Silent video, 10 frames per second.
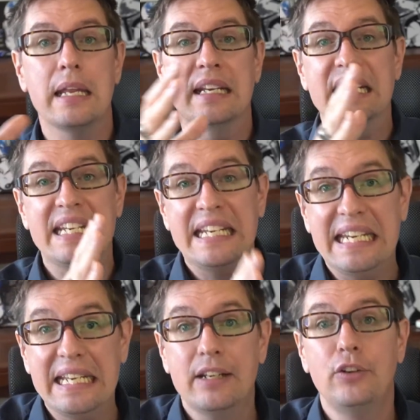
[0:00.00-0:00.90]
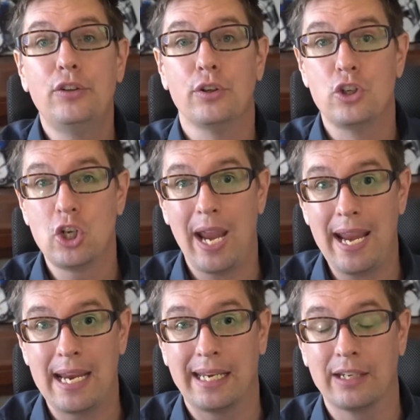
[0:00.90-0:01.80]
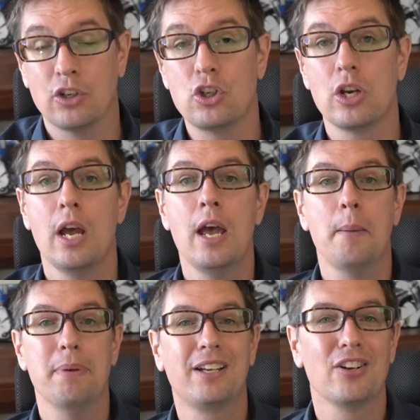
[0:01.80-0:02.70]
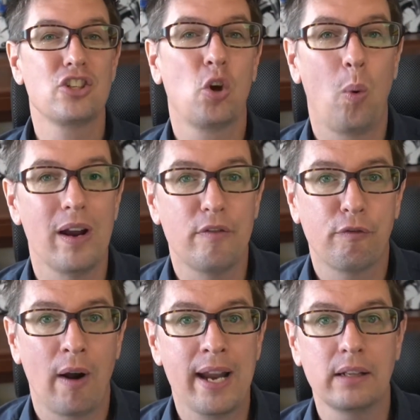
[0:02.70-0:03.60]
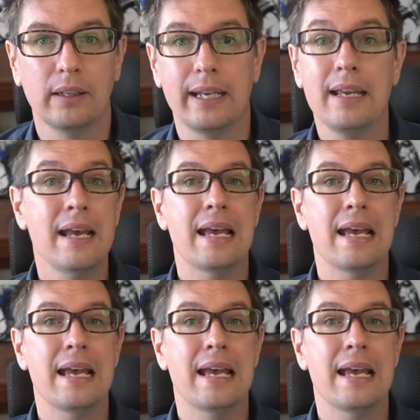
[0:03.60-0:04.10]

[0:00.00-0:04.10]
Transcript: needed to change because, quite frankly,